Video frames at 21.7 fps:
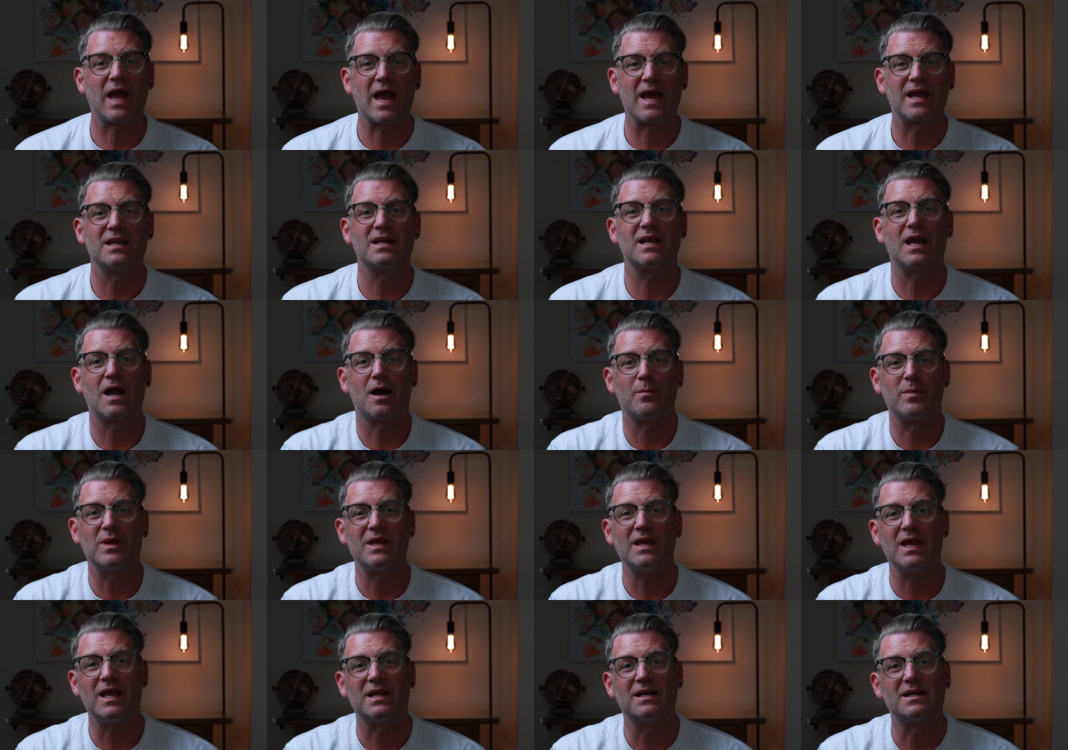and
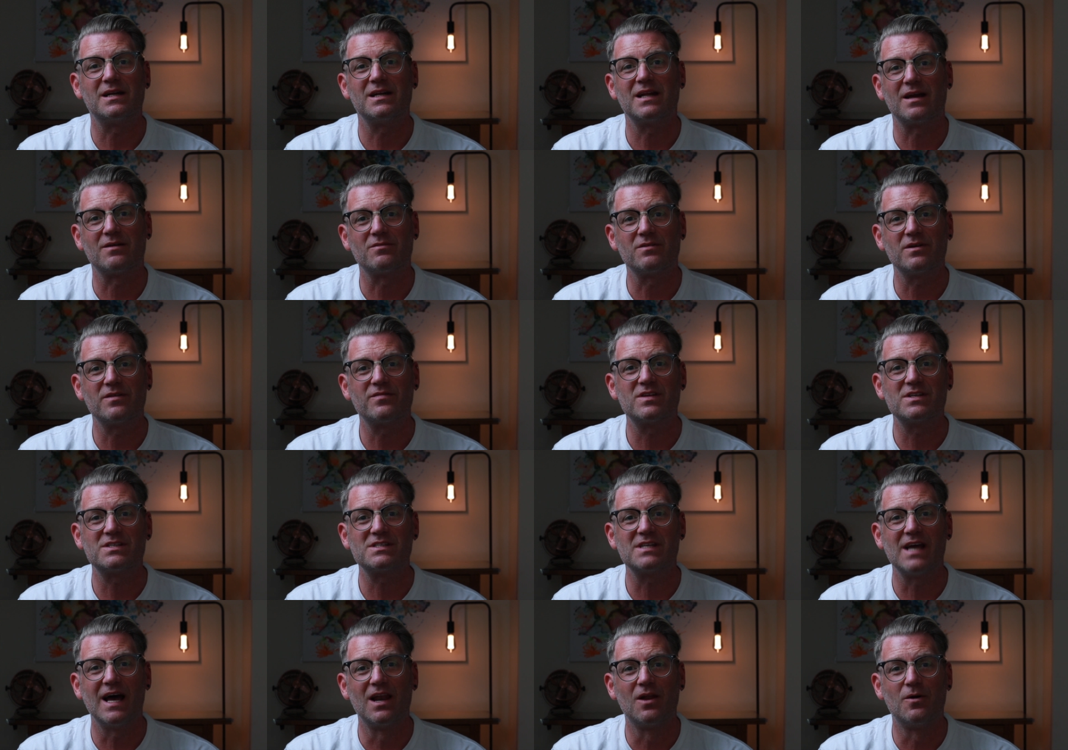coming in and out of the
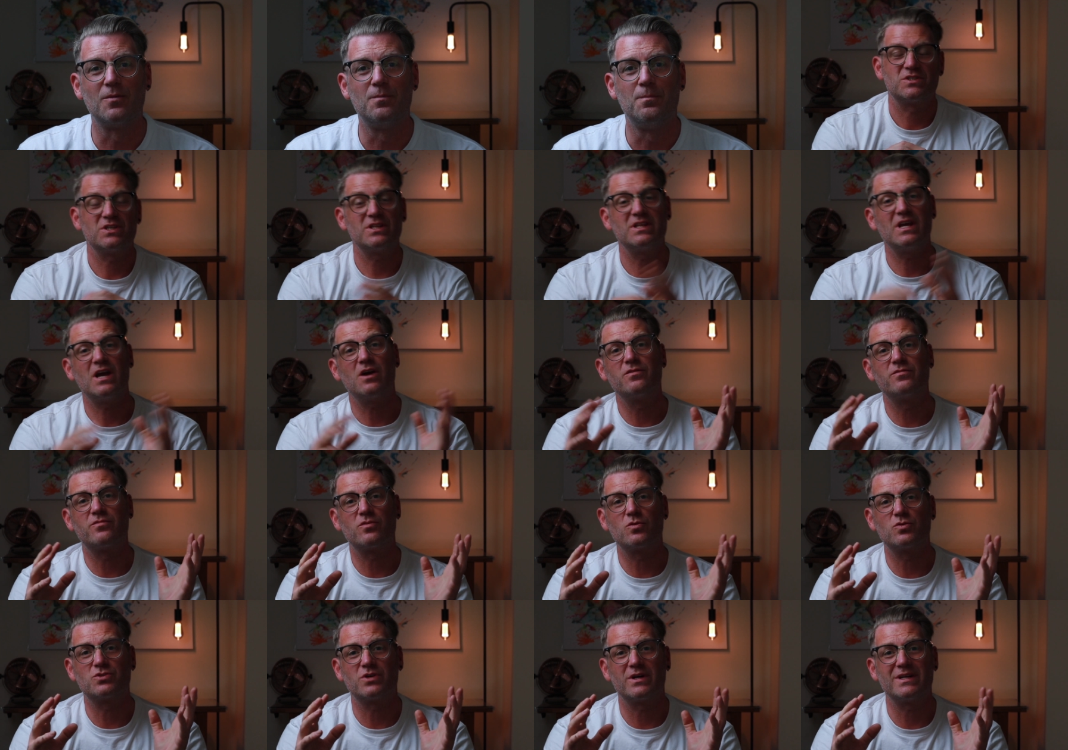salon. So the
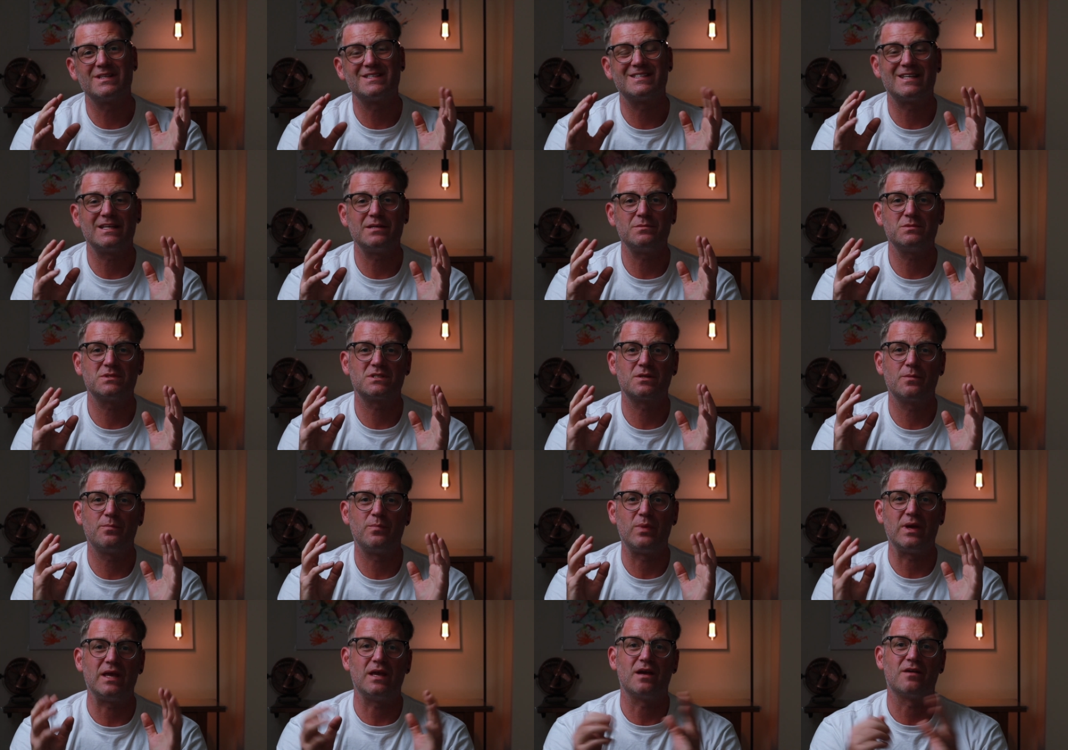overall trend seems to
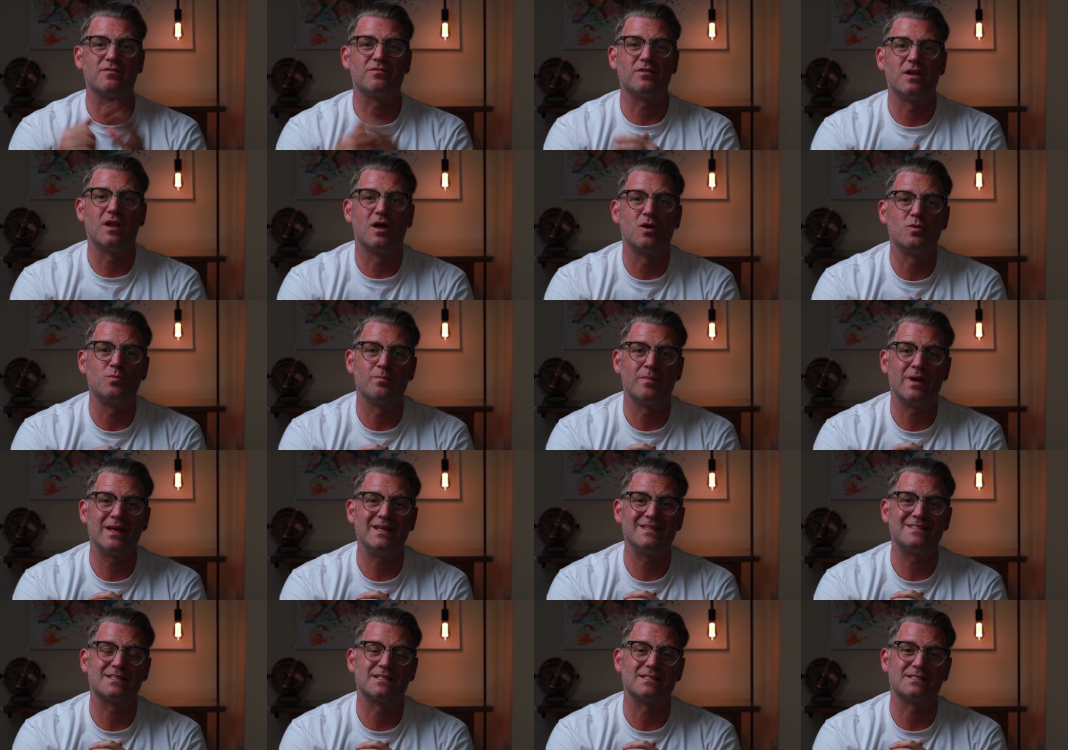be of low
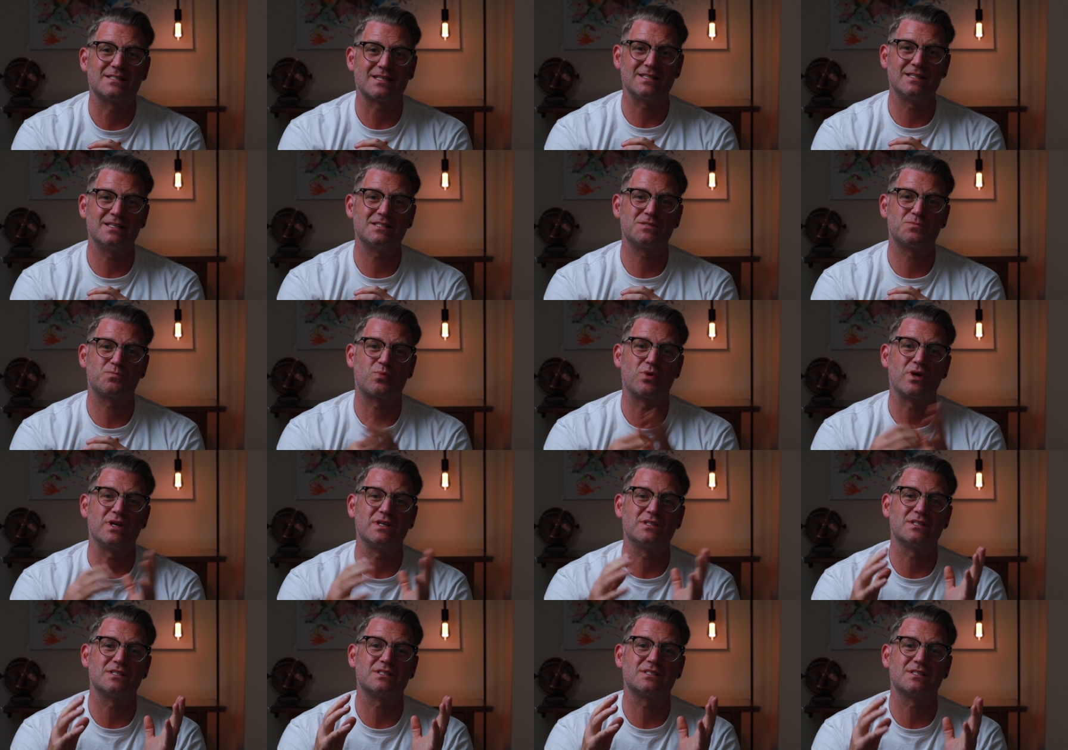maintenance, and this
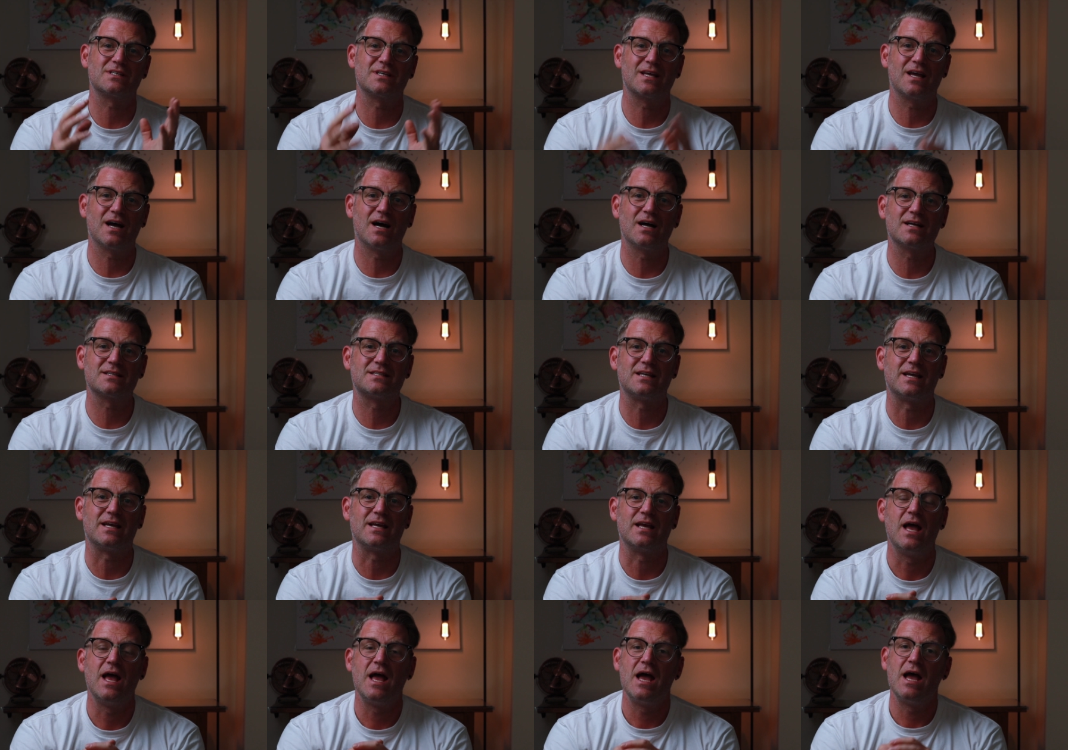brings us to cutting.